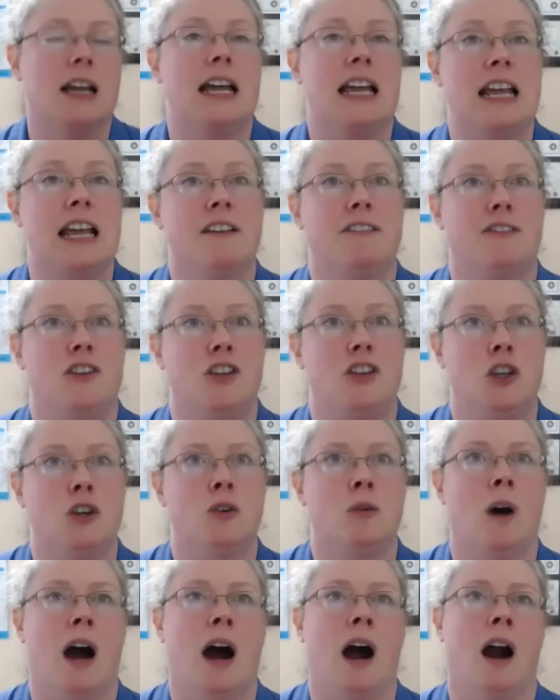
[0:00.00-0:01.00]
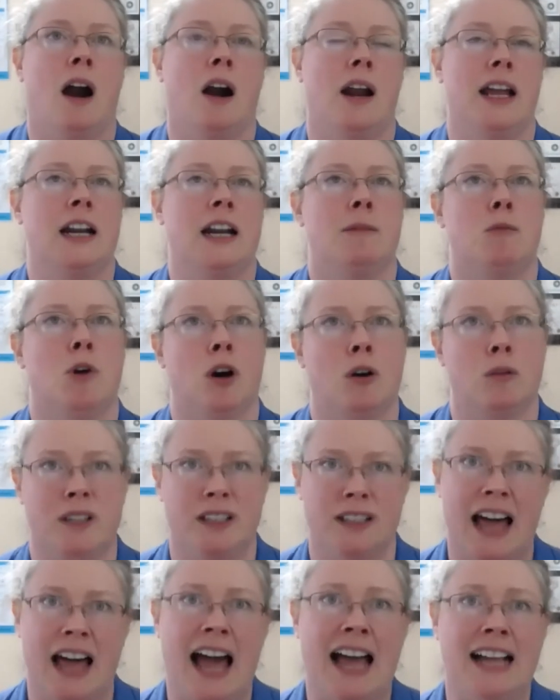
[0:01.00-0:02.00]
if you are in a more
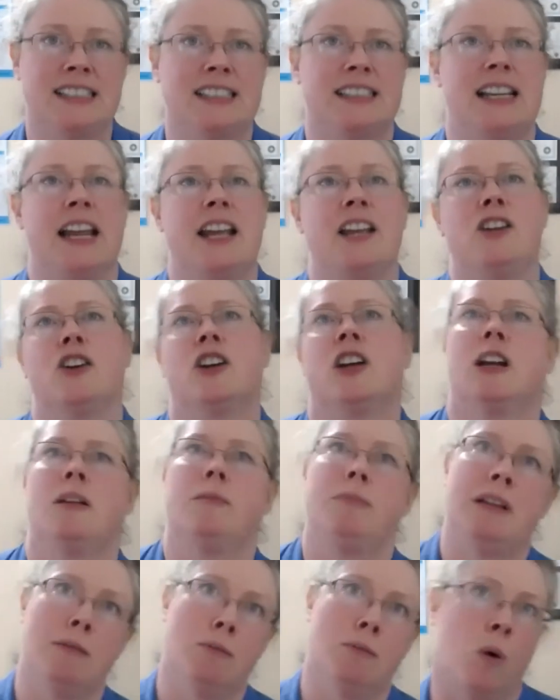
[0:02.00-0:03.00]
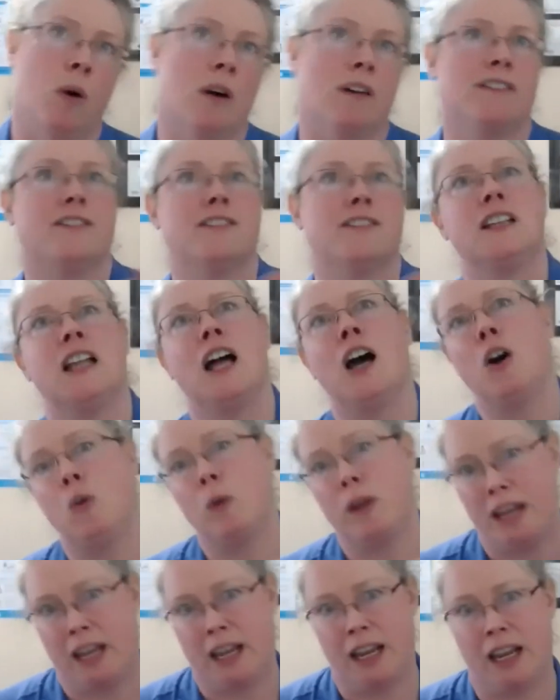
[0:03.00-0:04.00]
relaxed state, you're going to be more
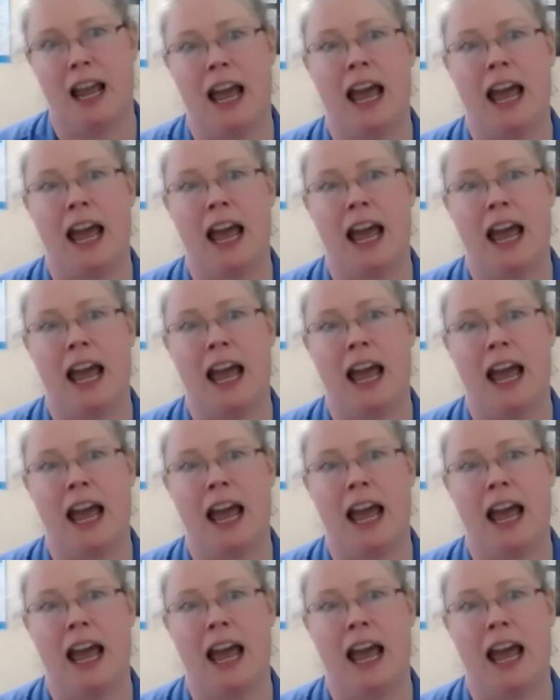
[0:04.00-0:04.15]
flowy.